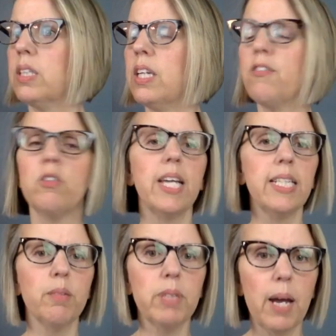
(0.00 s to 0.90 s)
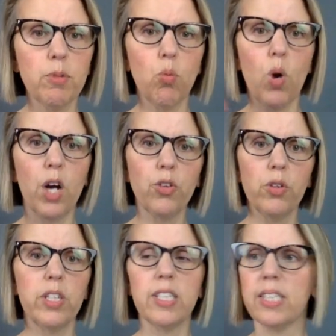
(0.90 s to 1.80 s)
If you take some time to walk
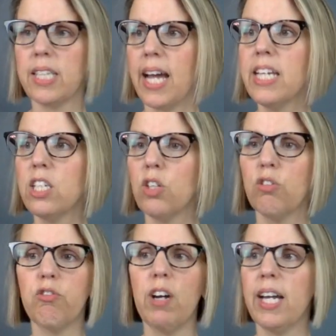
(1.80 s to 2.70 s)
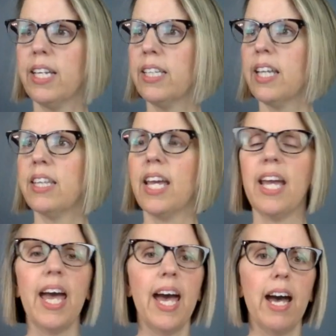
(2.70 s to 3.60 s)
through their site, you'll find that they
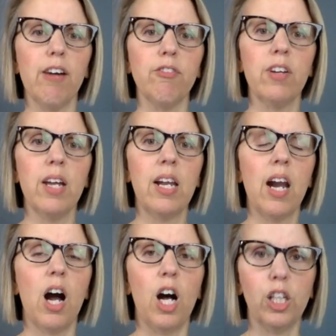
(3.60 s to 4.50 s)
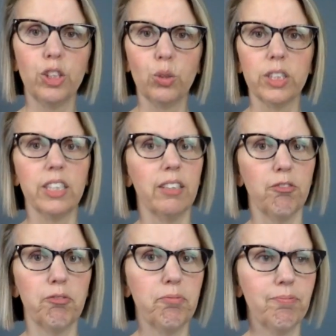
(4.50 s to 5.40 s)
have all sorts of